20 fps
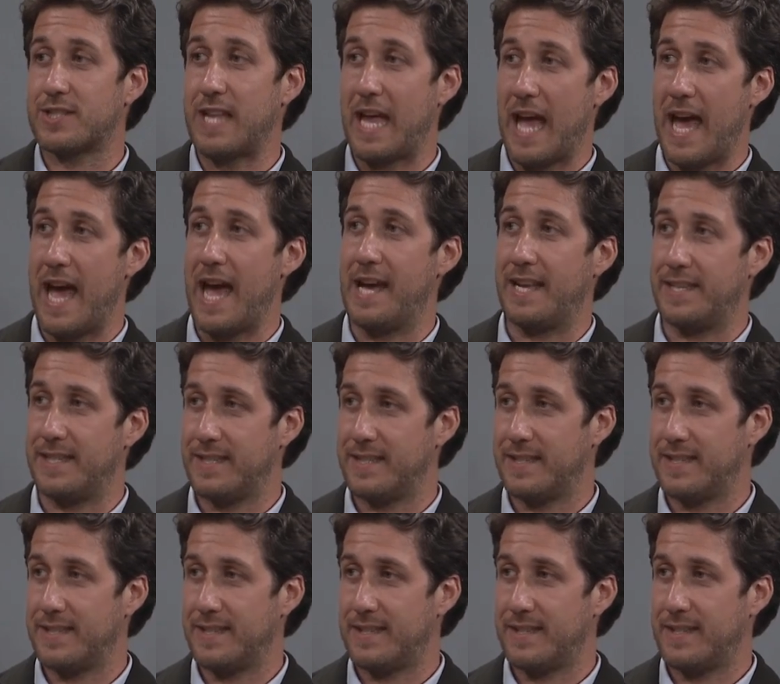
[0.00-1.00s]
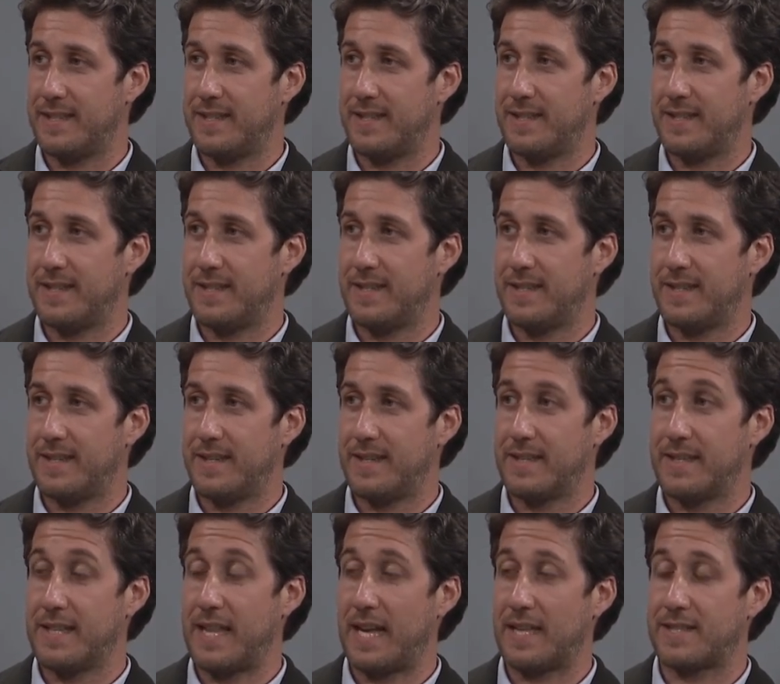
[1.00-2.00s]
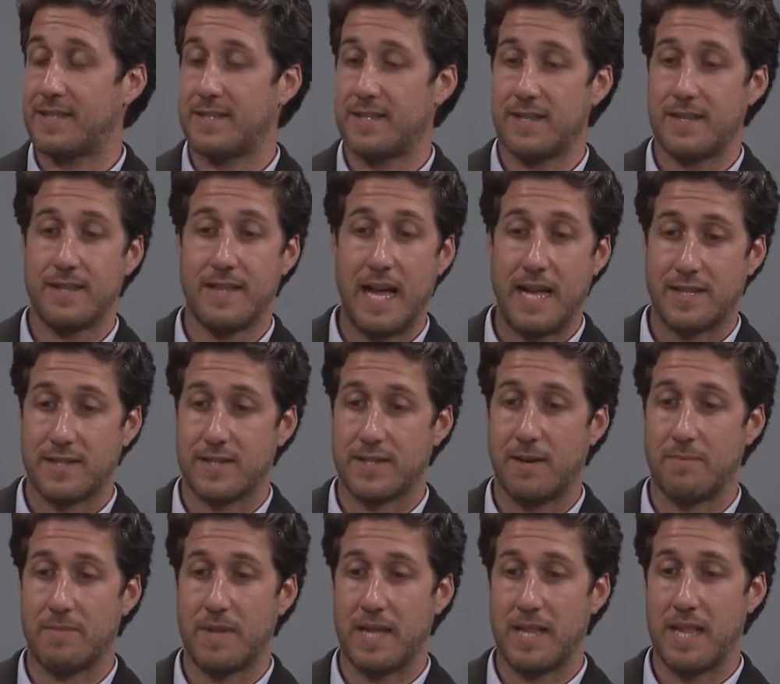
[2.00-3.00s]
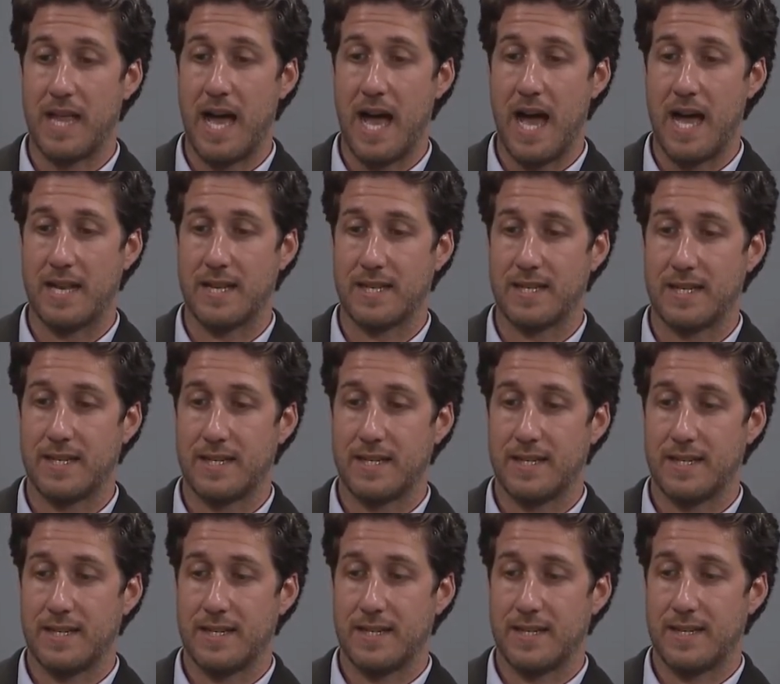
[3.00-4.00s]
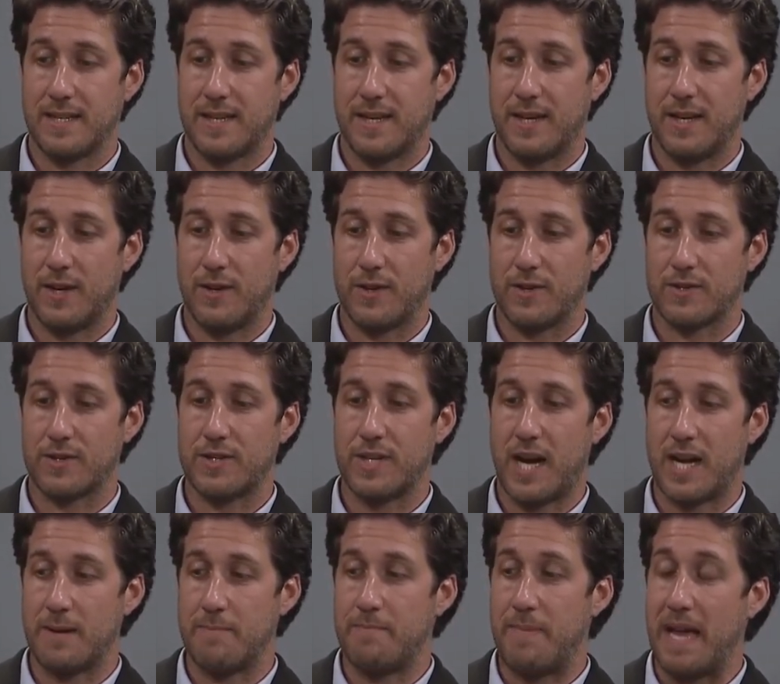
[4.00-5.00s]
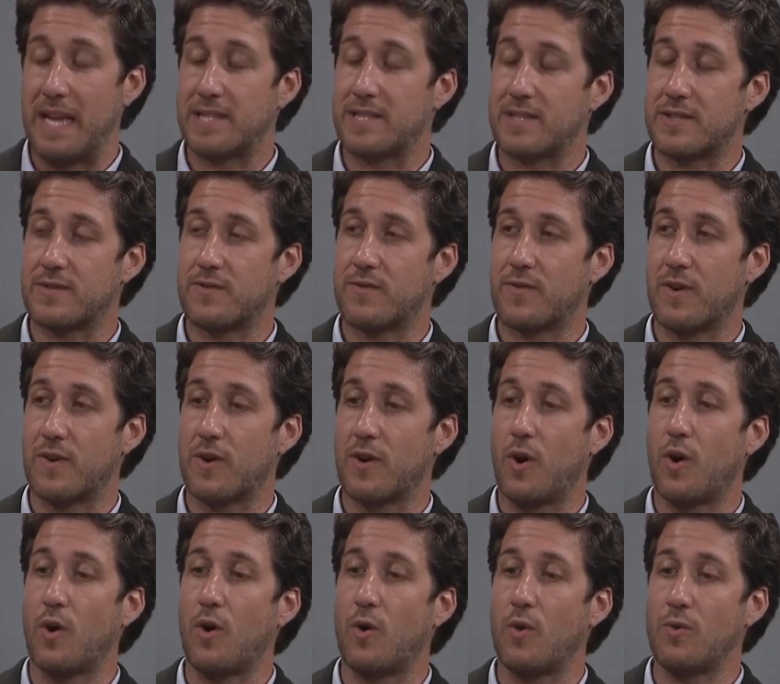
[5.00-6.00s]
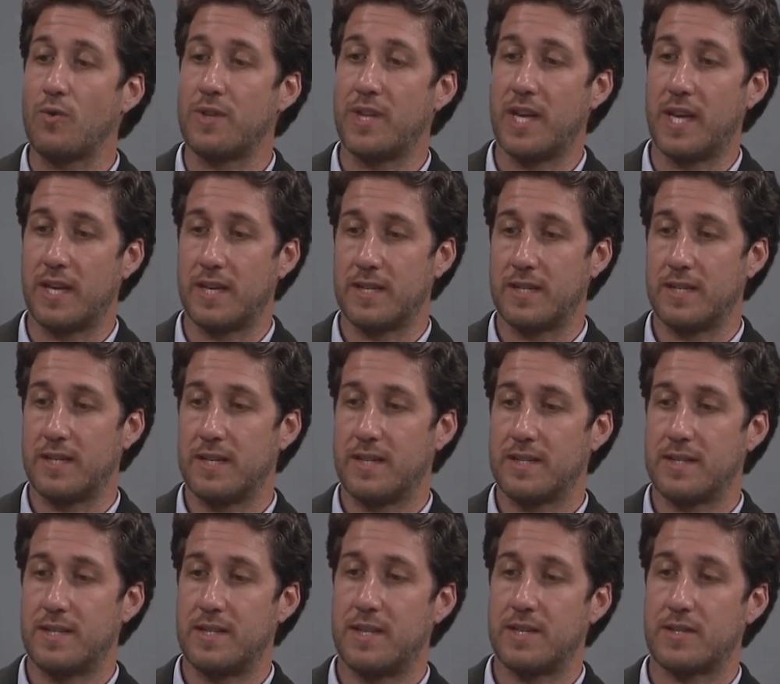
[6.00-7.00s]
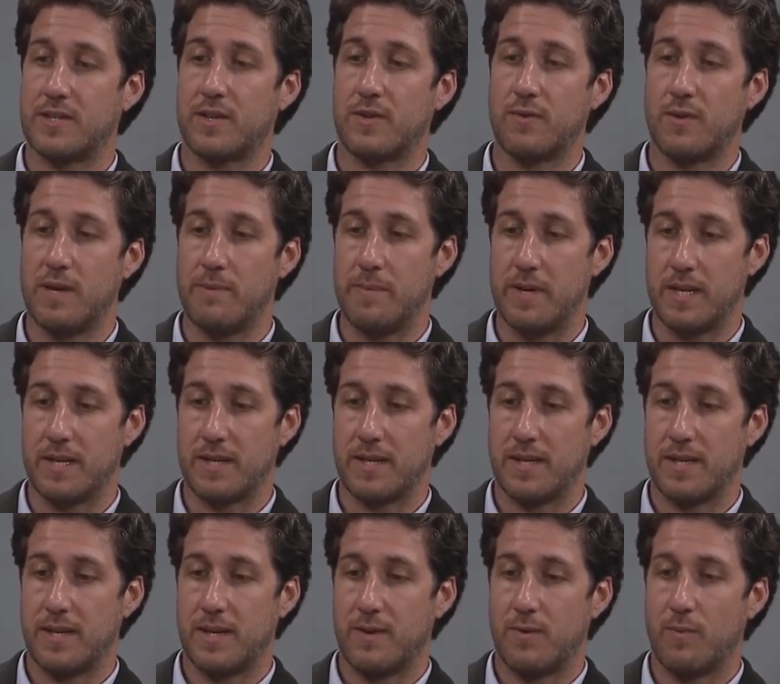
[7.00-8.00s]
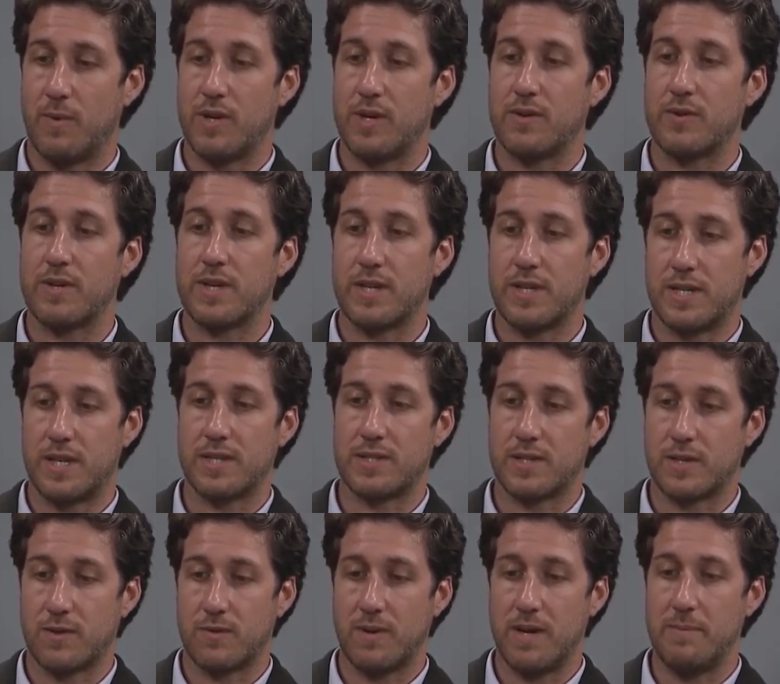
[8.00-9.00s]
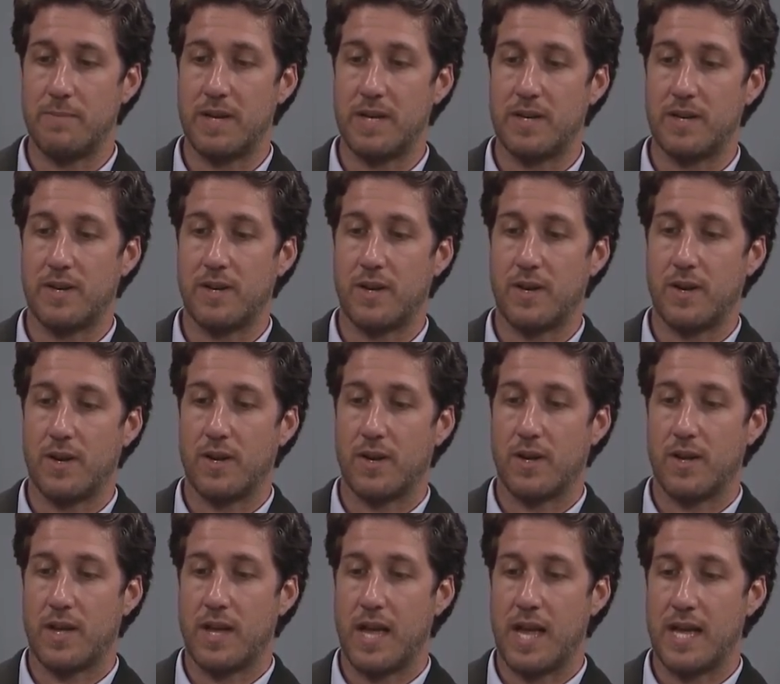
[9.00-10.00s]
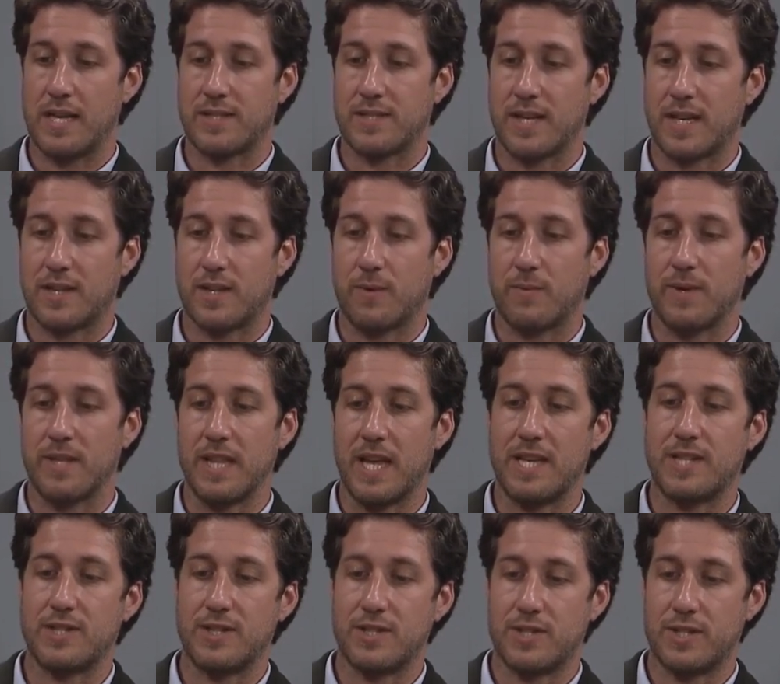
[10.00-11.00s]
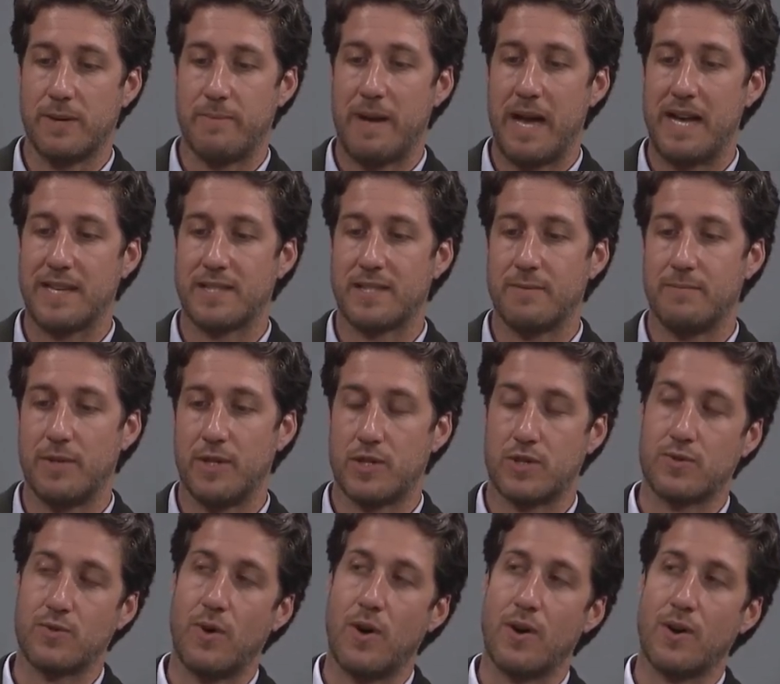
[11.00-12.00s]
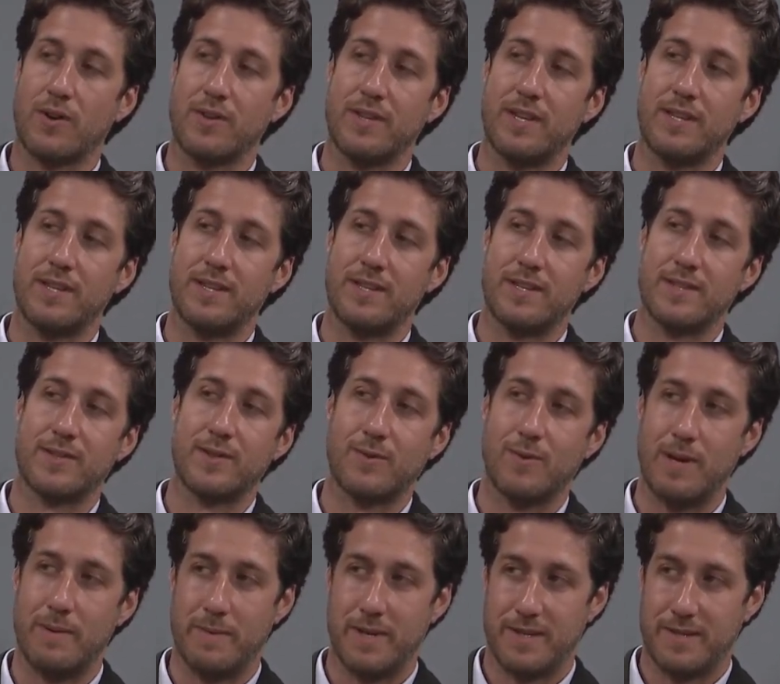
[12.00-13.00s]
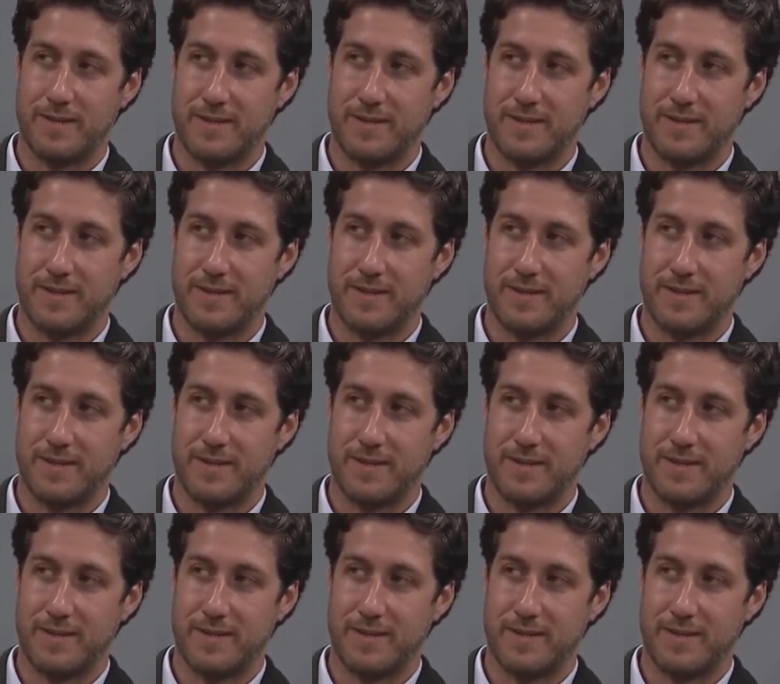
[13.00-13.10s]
a head, that's something that, there's not a basis for holding the disagreement. When you're in a disagreement, it's like the relationship has to be stronger than the disagreement.